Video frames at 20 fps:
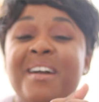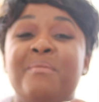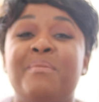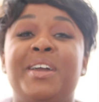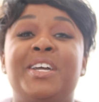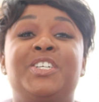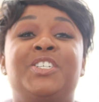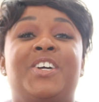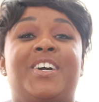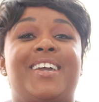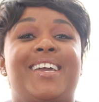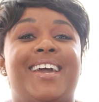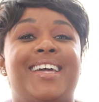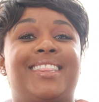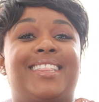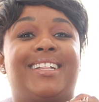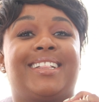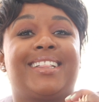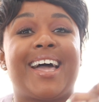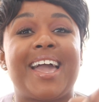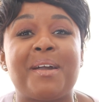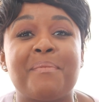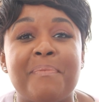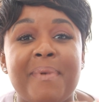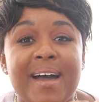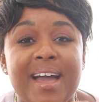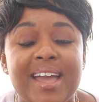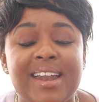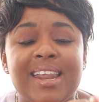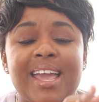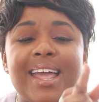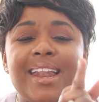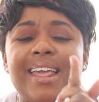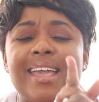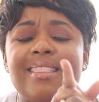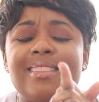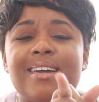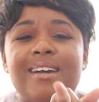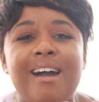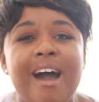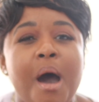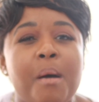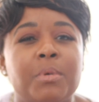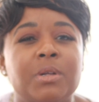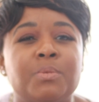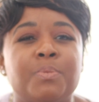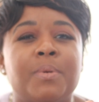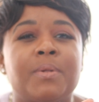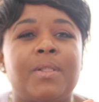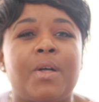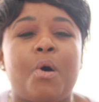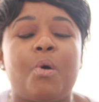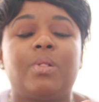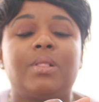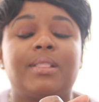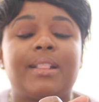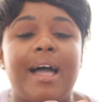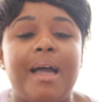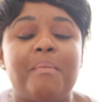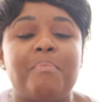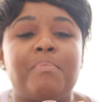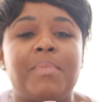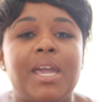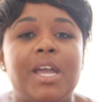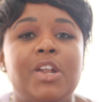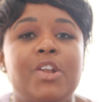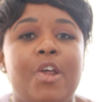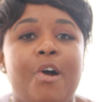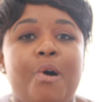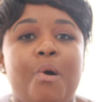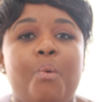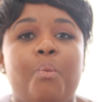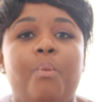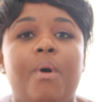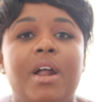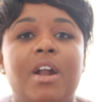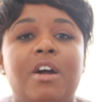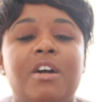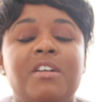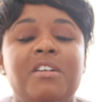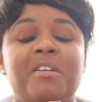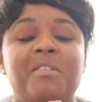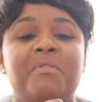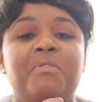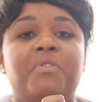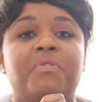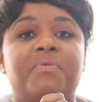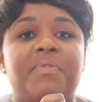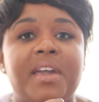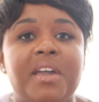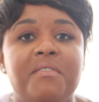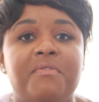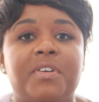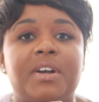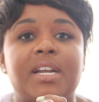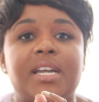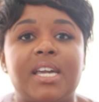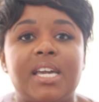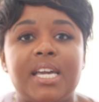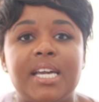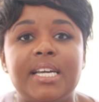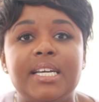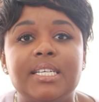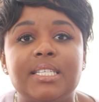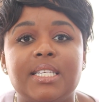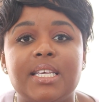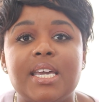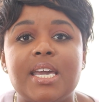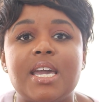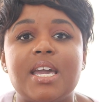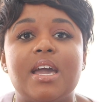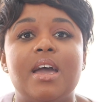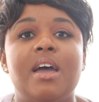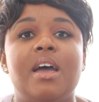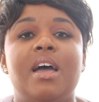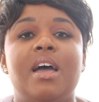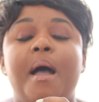Make sure you hit the like button. And in the comments below, let me know what are your favorite easy,